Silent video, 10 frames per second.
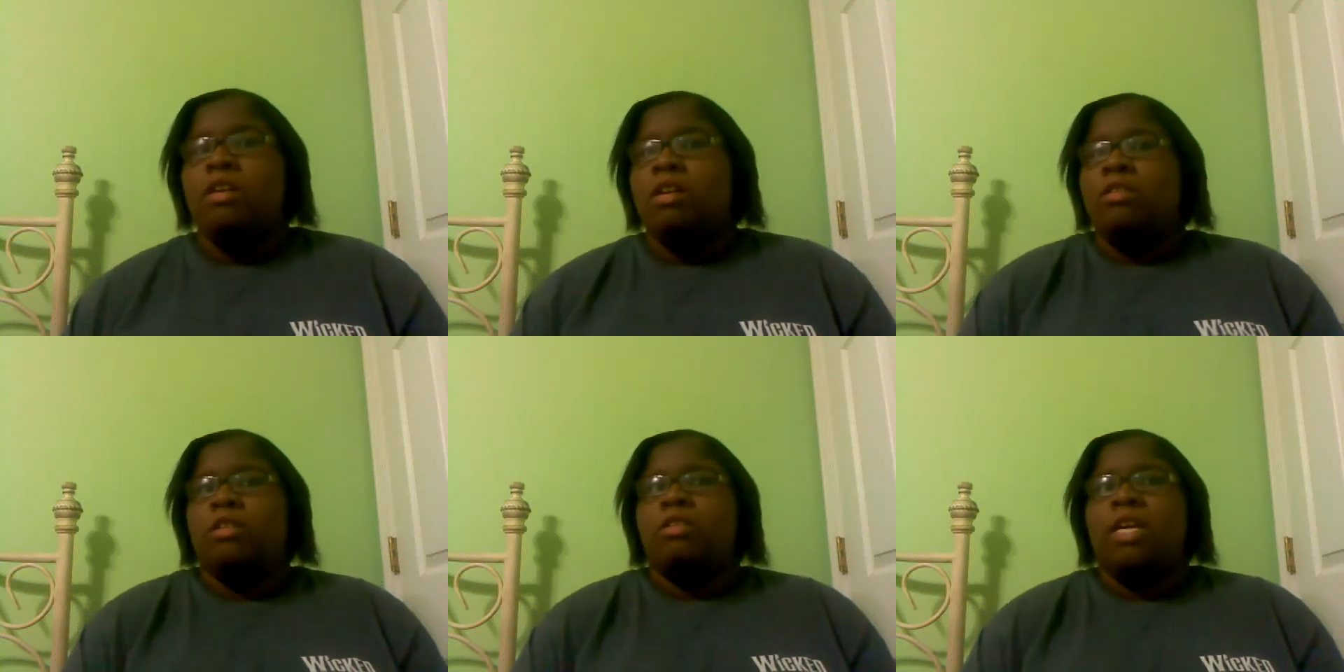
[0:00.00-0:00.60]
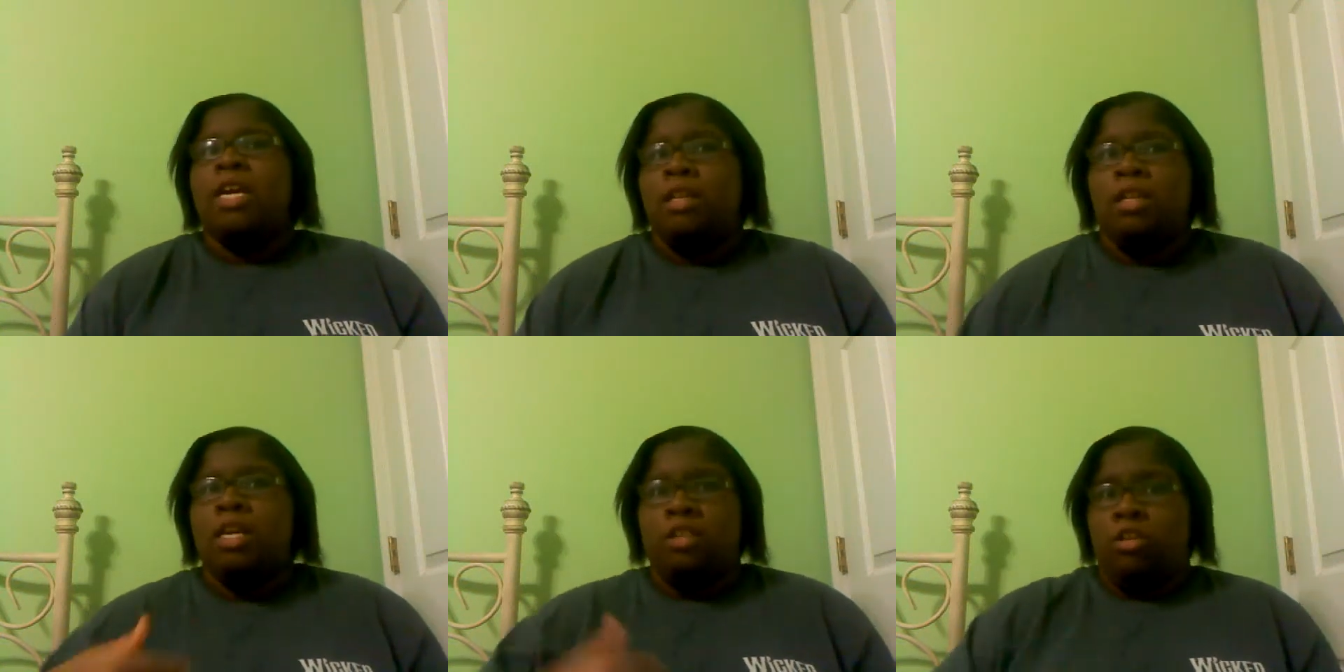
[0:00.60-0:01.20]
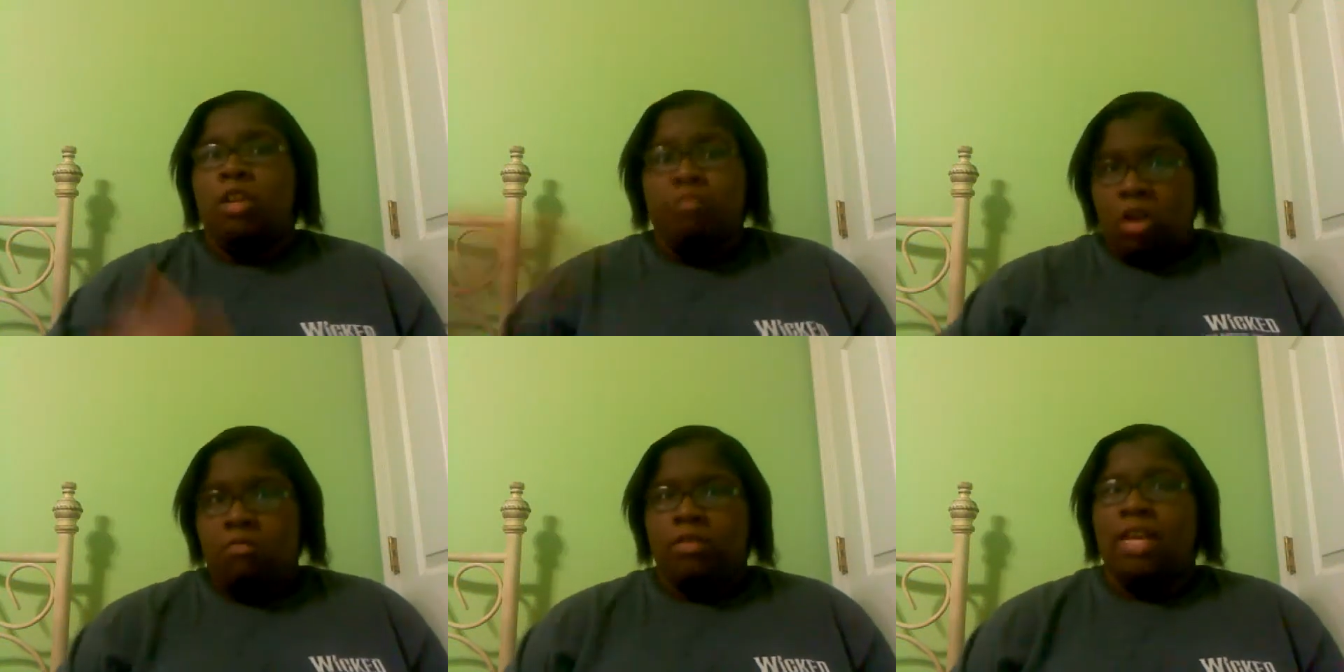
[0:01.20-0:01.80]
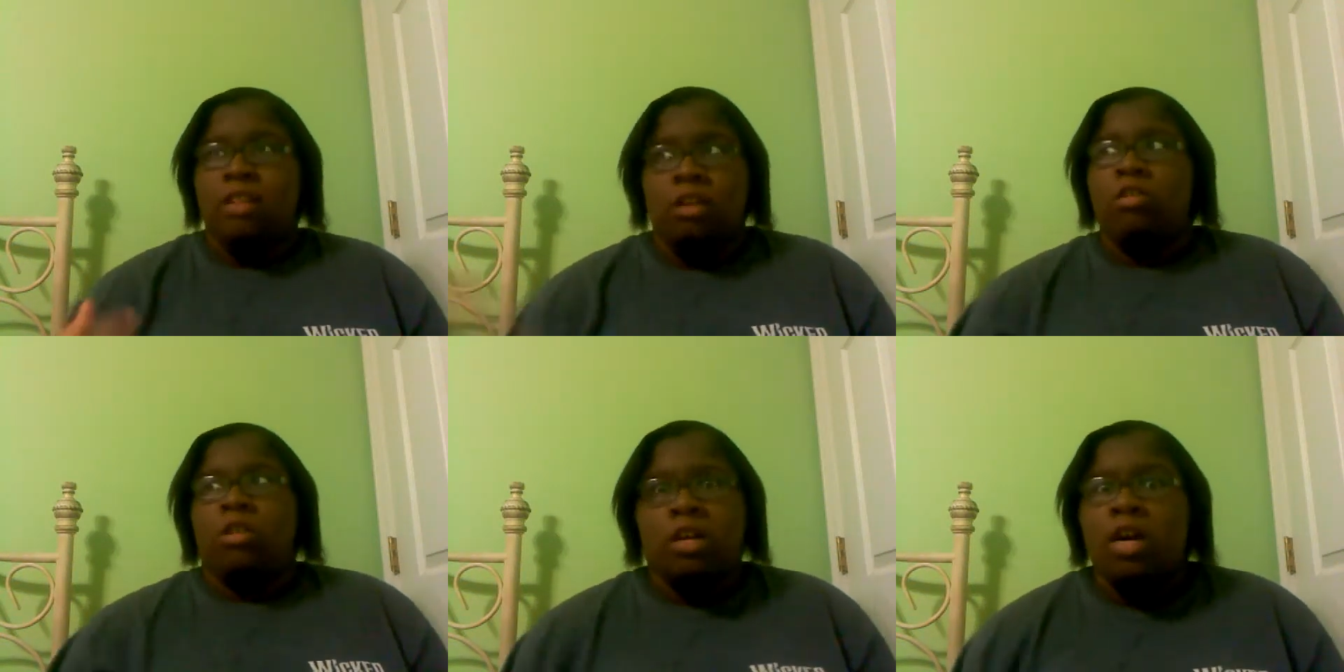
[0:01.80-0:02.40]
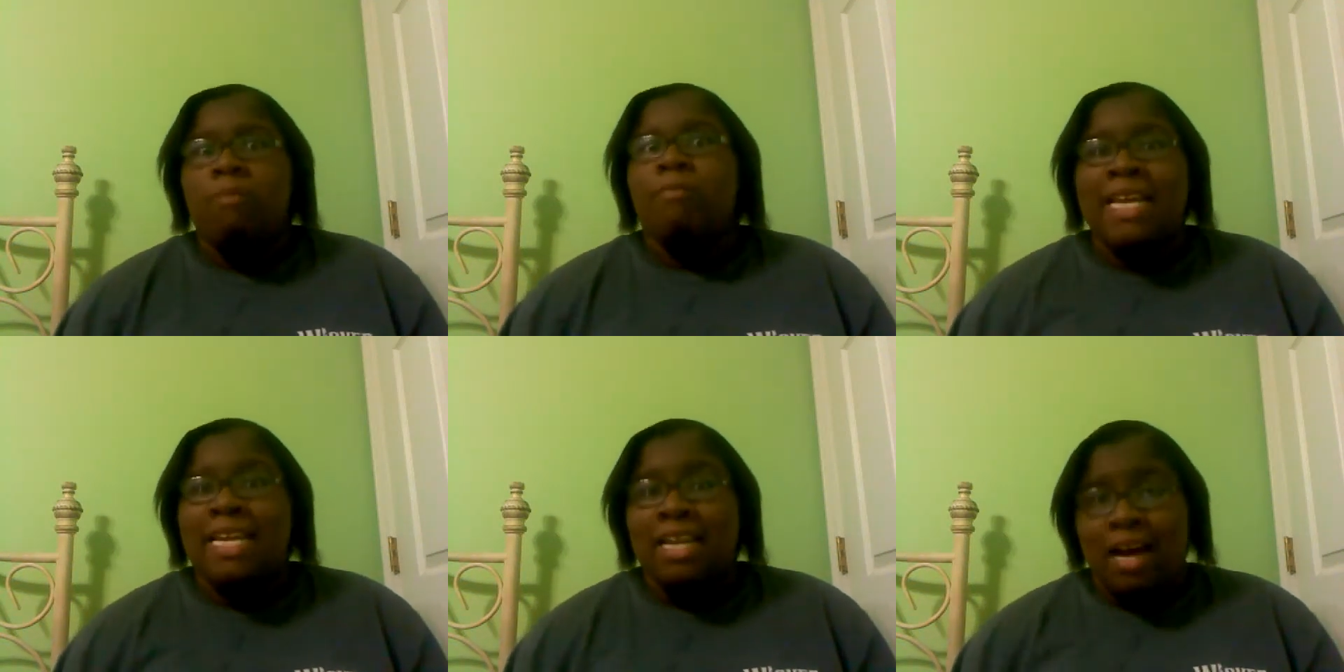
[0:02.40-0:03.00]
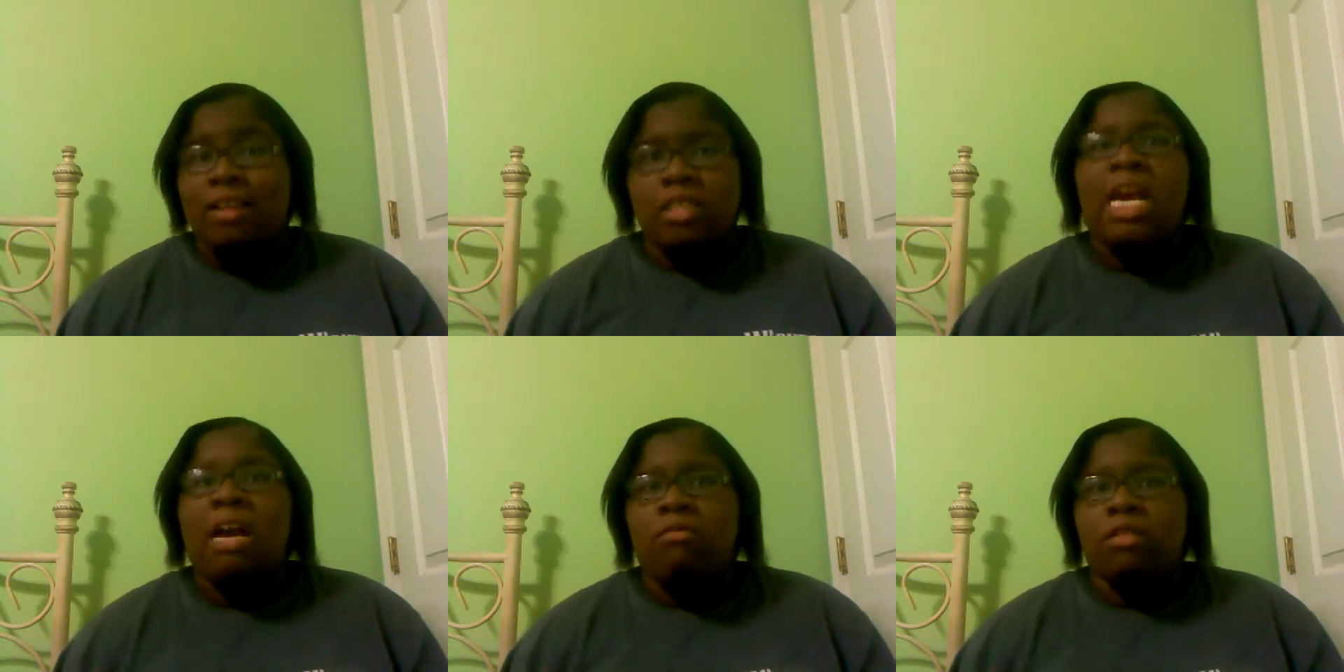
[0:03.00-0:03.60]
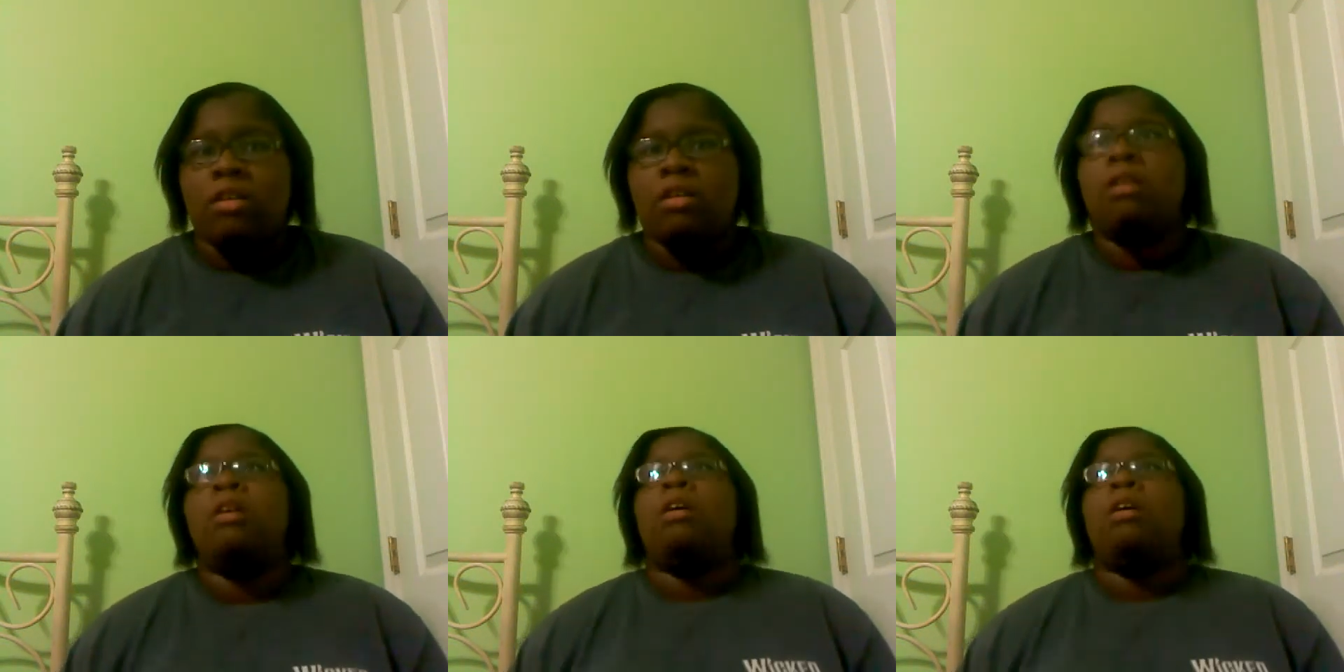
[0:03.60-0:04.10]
You know, and it showed in the promo that they're going to come in contact with her